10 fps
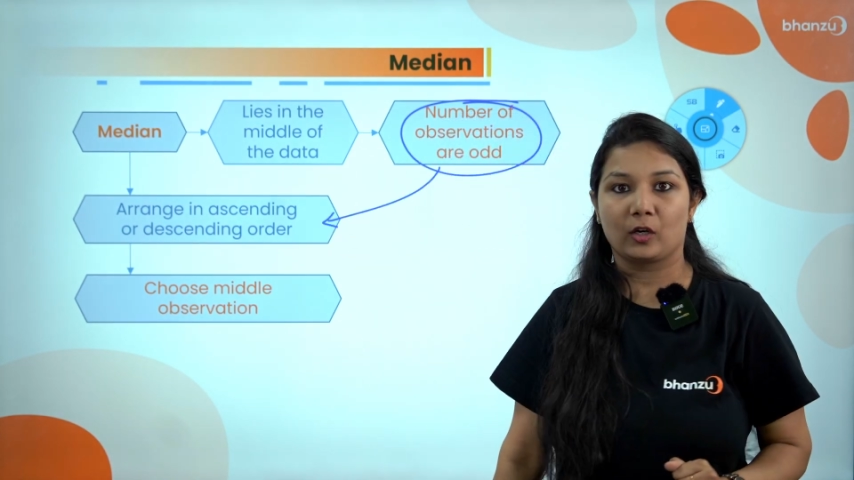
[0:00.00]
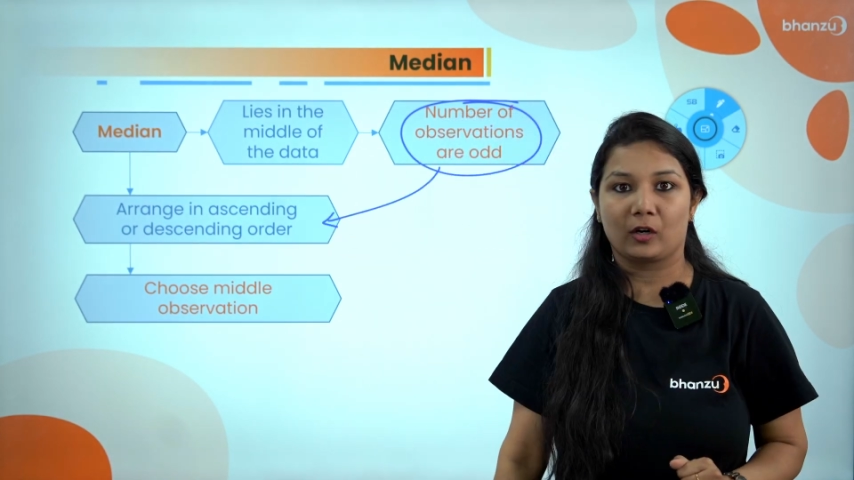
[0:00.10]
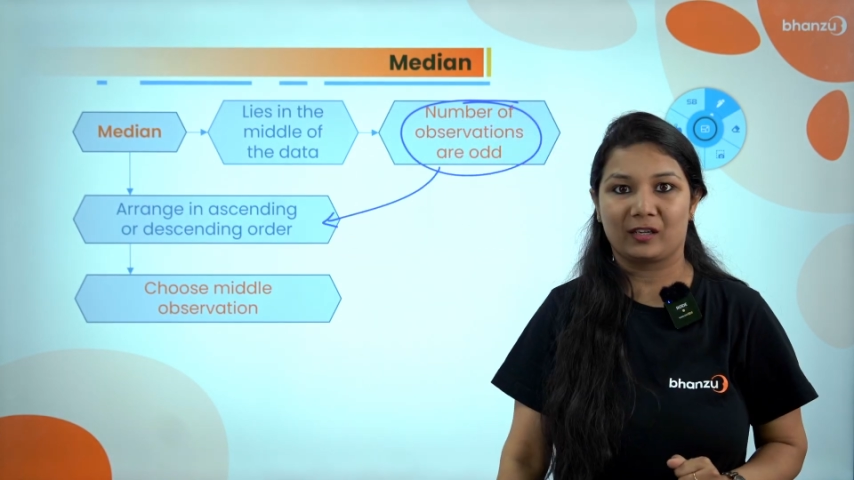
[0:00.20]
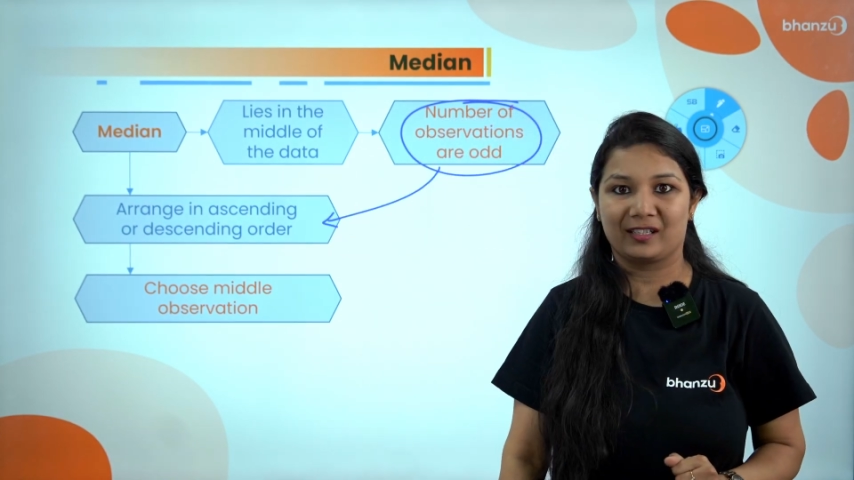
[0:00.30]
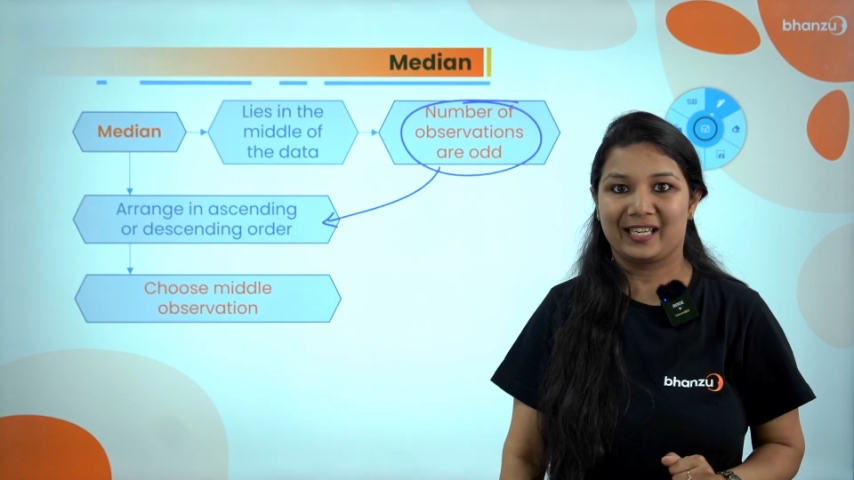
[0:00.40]

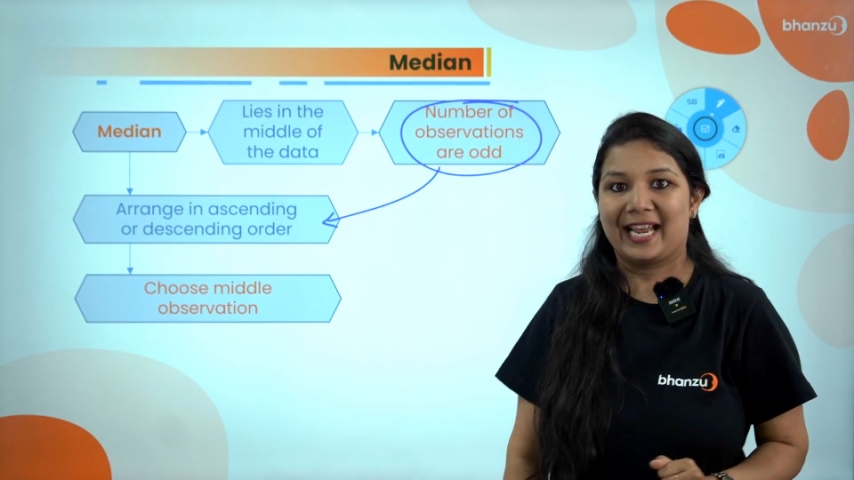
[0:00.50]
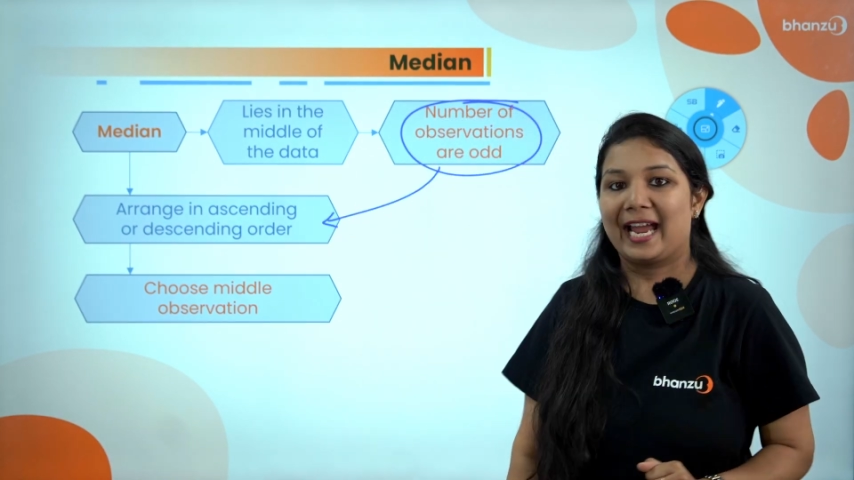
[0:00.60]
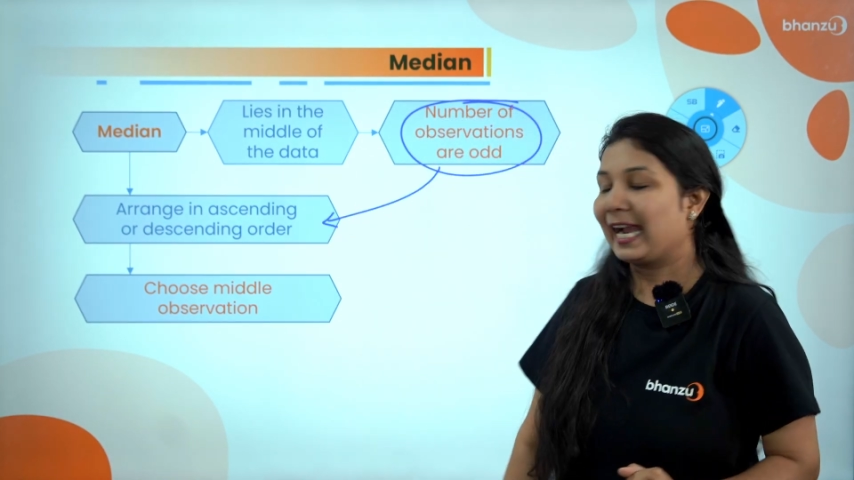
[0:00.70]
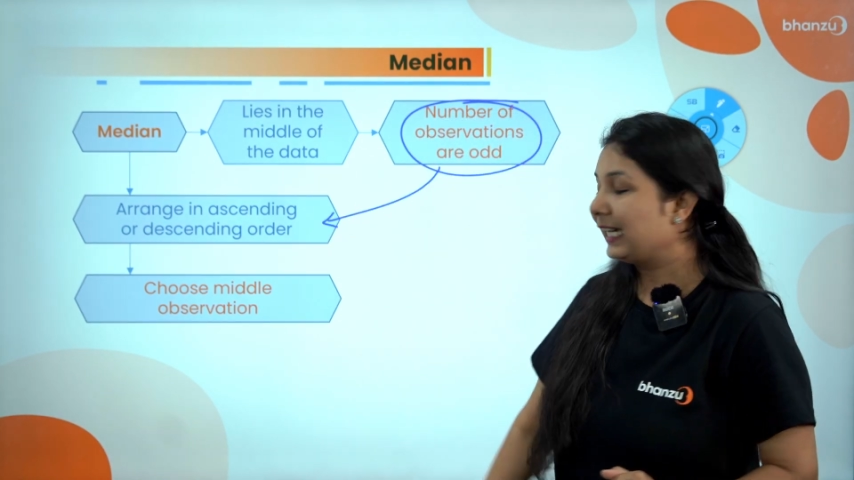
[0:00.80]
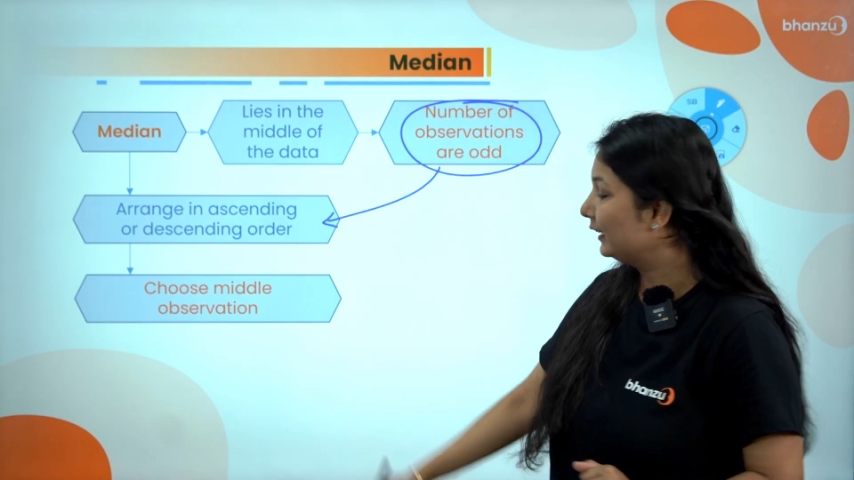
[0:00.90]
order
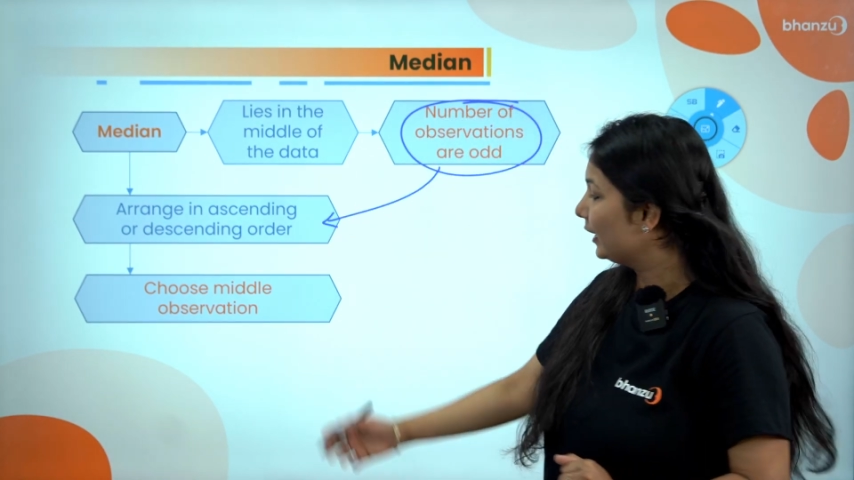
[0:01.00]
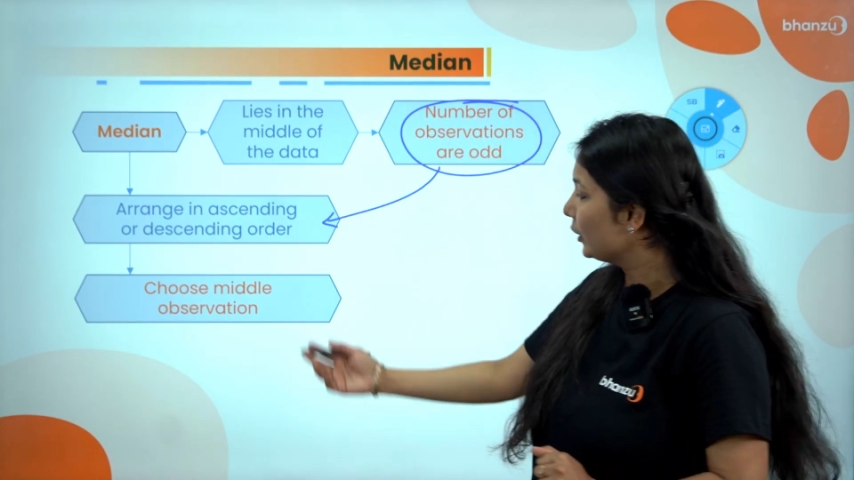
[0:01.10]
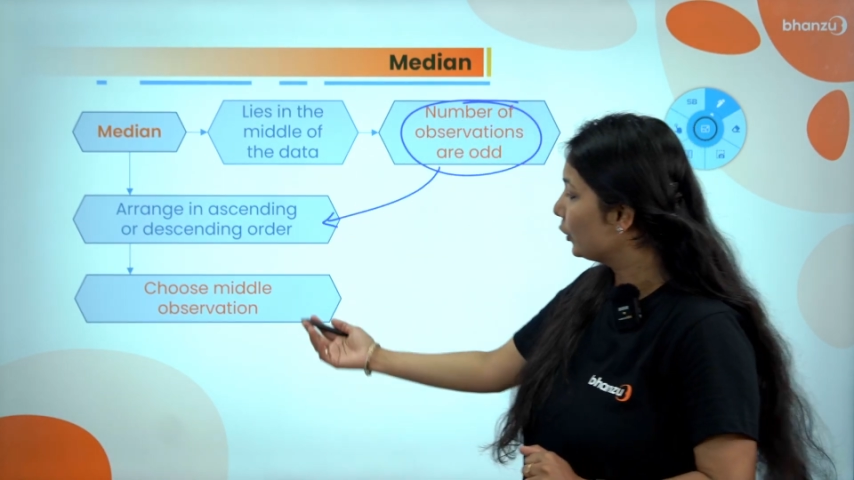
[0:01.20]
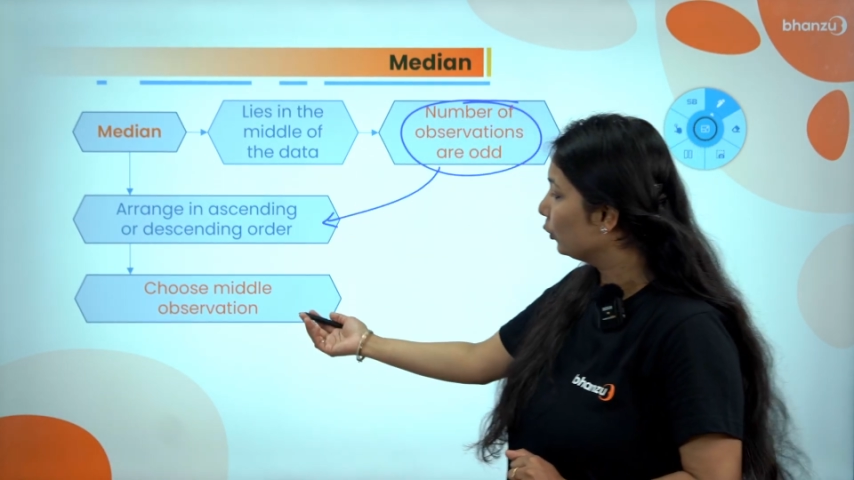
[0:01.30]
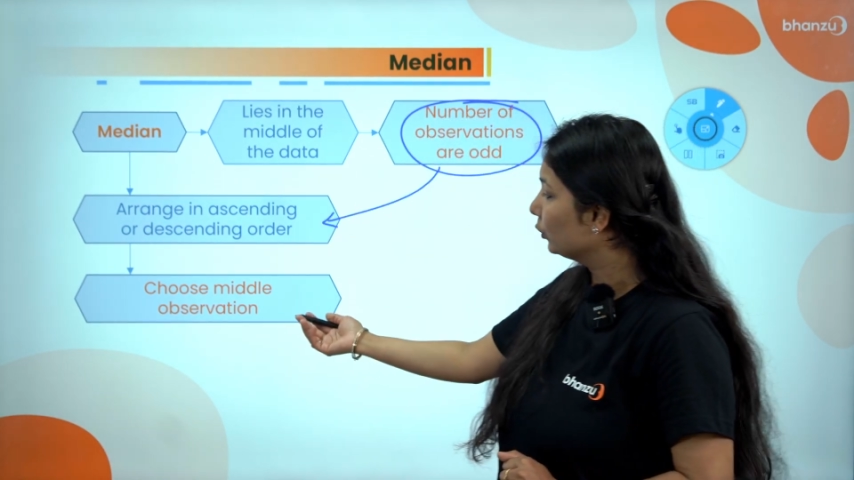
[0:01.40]
and
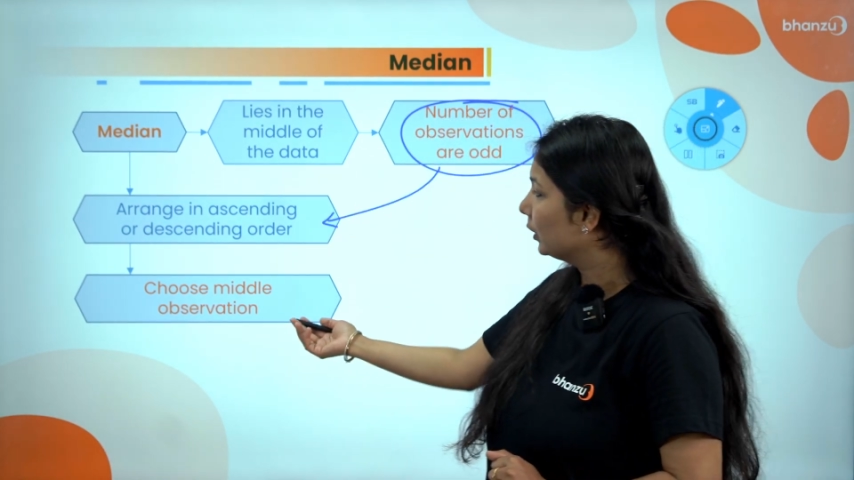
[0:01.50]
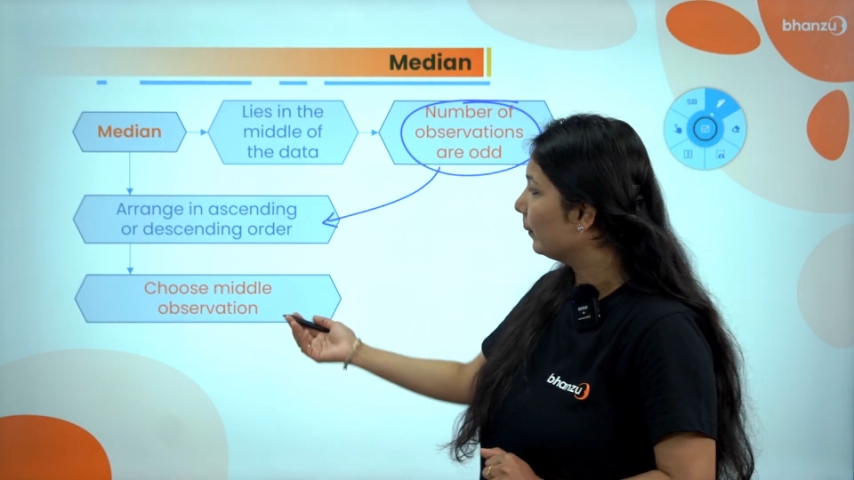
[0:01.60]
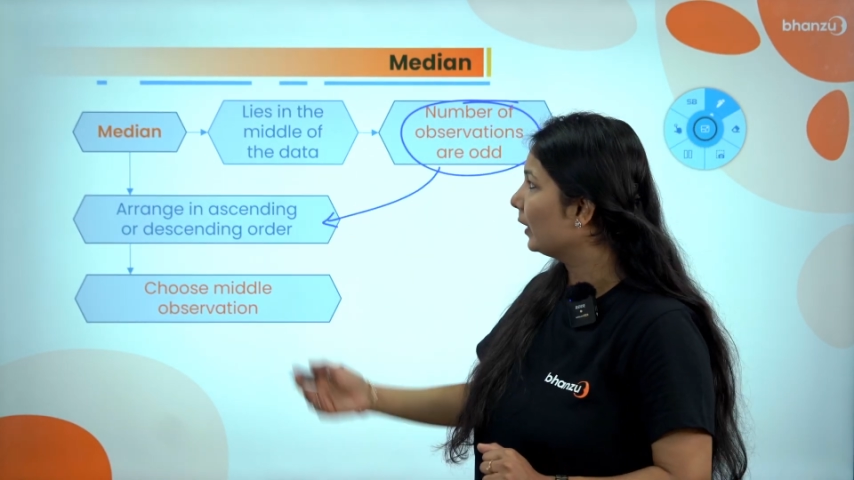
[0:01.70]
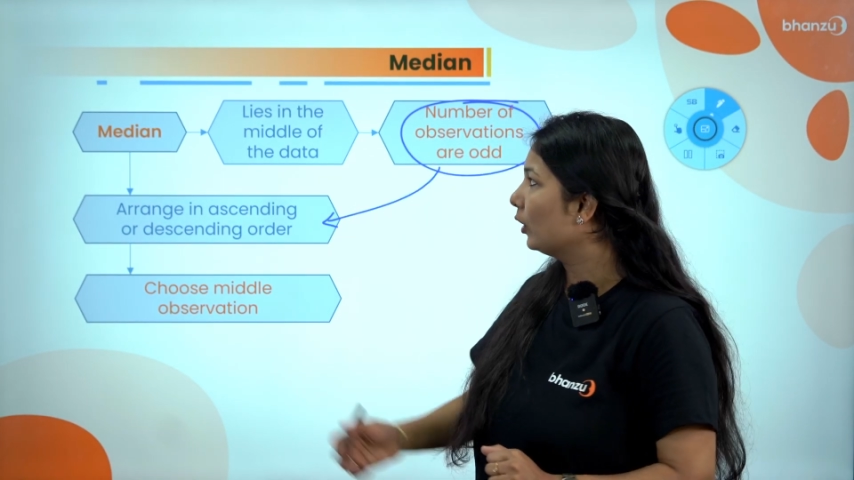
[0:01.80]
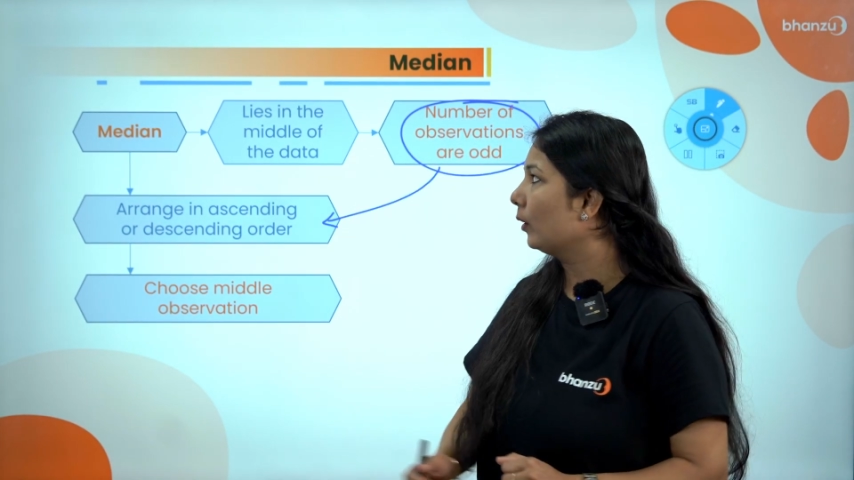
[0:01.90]
then choose the middle